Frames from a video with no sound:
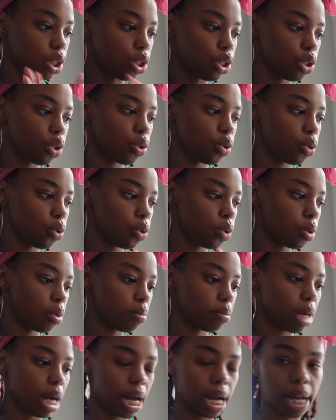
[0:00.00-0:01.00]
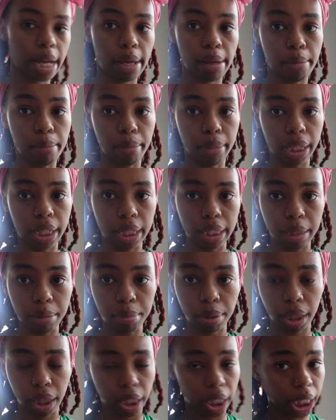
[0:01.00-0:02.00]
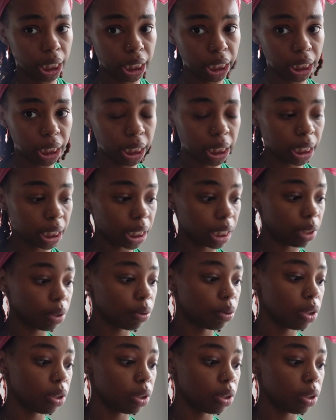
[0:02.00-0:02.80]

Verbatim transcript: do my monthly planning